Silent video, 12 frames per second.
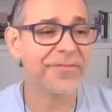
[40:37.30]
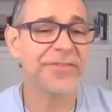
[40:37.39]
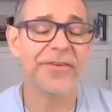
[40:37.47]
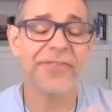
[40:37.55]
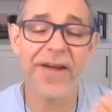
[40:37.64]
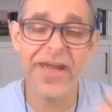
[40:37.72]

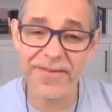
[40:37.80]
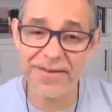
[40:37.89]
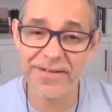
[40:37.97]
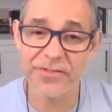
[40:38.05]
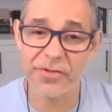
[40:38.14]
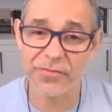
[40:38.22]
After five
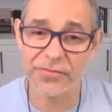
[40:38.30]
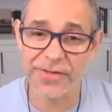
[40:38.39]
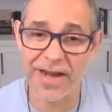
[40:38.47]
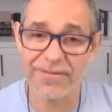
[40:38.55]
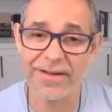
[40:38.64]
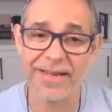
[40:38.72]
years of
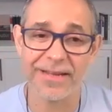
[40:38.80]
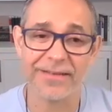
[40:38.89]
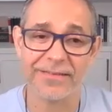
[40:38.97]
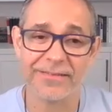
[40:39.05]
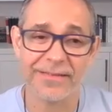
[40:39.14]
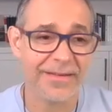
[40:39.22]
traveling
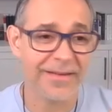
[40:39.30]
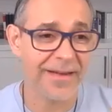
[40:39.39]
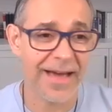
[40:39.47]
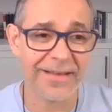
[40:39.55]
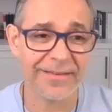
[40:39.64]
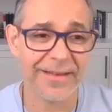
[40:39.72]
and
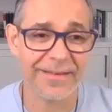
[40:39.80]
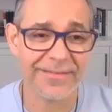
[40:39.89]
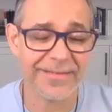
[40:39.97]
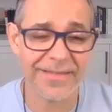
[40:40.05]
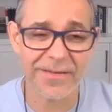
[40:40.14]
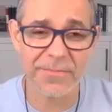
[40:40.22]
and,
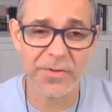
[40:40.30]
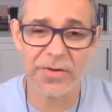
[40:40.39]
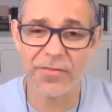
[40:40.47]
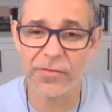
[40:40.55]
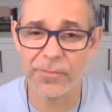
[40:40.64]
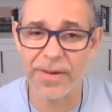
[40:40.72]
and seeing
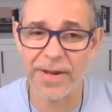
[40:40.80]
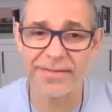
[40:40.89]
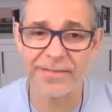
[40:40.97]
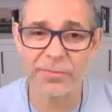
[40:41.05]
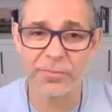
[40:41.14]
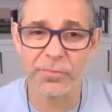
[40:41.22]
beautiful
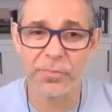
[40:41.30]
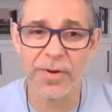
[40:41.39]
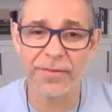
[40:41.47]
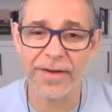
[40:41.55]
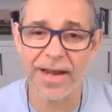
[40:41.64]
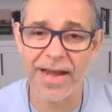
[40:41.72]
places,
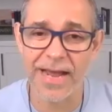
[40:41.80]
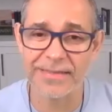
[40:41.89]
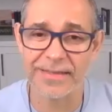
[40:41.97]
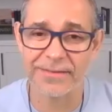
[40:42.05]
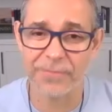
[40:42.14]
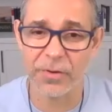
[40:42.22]
we
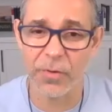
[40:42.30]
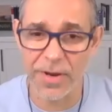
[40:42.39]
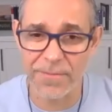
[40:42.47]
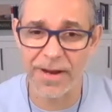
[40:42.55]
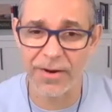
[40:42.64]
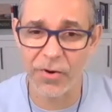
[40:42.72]
realized that
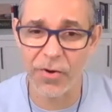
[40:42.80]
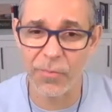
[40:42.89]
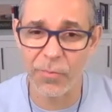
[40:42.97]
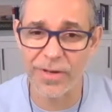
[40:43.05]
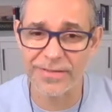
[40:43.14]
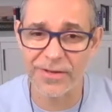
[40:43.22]
going back
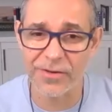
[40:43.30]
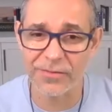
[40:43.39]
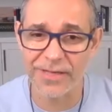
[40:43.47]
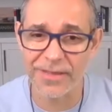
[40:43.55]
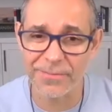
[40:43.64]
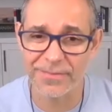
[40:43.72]
home was our
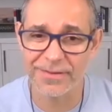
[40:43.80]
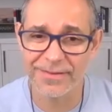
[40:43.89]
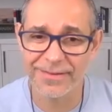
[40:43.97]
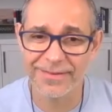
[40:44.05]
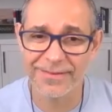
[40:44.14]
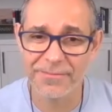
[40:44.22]
dream.
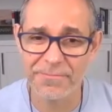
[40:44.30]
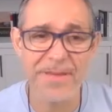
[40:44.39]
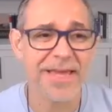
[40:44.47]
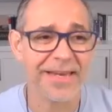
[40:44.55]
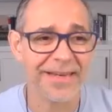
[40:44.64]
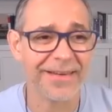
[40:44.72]

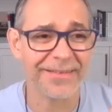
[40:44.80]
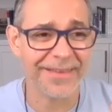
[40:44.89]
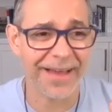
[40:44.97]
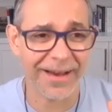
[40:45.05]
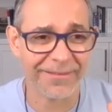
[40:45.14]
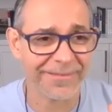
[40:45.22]
Being in
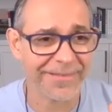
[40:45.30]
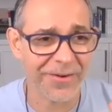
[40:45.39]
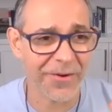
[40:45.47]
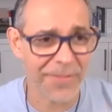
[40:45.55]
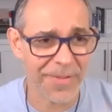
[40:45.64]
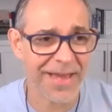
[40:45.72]
the, you
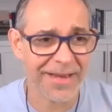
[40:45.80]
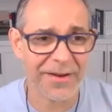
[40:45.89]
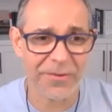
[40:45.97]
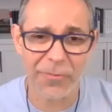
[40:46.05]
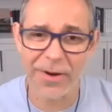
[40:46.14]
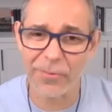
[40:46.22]
know, being
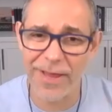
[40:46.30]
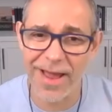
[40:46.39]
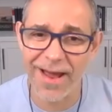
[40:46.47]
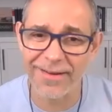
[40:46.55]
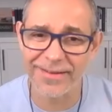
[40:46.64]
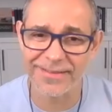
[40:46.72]
in where
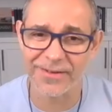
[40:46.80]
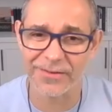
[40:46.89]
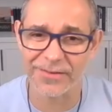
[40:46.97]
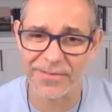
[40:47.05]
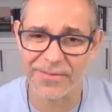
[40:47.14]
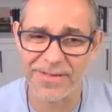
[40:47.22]
we are is our
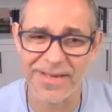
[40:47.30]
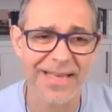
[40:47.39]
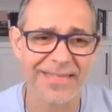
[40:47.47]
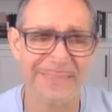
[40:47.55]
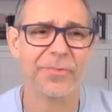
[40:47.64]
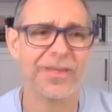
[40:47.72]
dream.
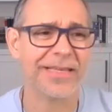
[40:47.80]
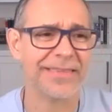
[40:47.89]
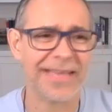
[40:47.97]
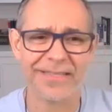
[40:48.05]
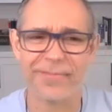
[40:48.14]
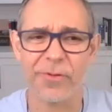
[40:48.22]
Yes, we
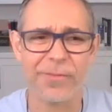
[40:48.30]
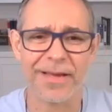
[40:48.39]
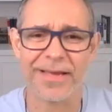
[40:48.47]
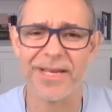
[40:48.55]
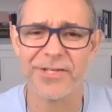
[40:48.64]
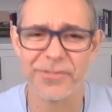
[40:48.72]
can take small
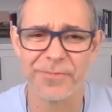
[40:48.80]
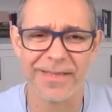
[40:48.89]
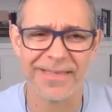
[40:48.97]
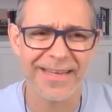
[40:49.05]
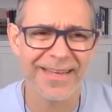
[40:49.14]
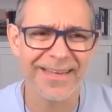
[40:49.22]
vacations,
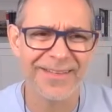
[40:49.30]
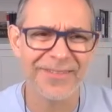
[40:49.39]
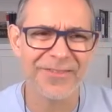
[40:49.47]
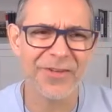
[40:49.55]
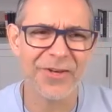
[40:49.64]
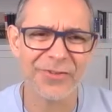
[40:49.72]
but
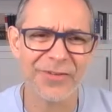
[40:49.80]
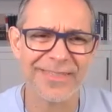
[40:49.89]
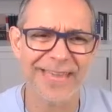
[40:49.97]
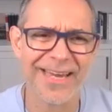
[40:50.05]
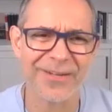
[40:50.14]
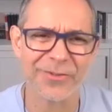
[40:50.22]
not
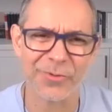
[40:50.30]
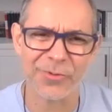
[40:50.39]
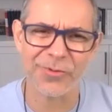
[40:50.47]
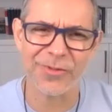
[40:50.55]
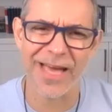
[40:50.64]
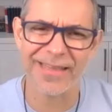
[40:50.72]
retire to
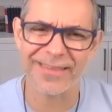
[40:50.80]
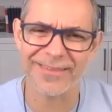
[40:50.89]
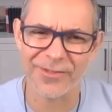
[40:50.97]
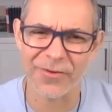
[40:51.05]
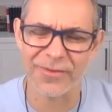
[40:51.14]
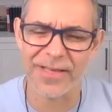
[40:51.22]
do that
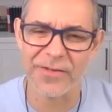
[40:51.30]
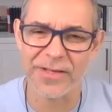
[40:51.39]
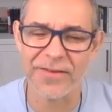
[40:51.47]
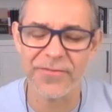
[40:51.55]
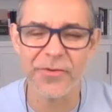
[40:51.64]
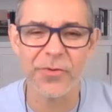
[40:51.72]
stuff. That
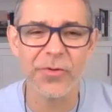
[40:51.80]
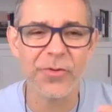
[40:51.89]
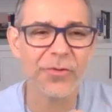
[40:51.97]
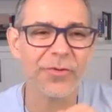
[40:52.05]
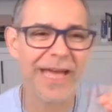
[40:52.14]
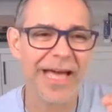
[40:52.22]
you, if you
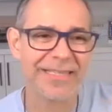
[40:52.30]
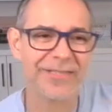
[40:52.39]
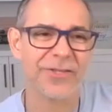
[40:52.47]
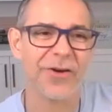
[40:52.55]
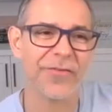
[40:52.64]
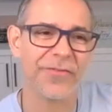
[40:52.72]
do that
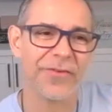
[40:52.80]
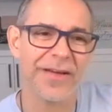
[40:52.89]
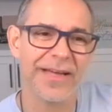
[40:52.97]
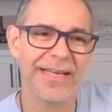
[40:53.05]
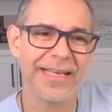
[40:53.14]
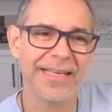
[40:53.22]
stuff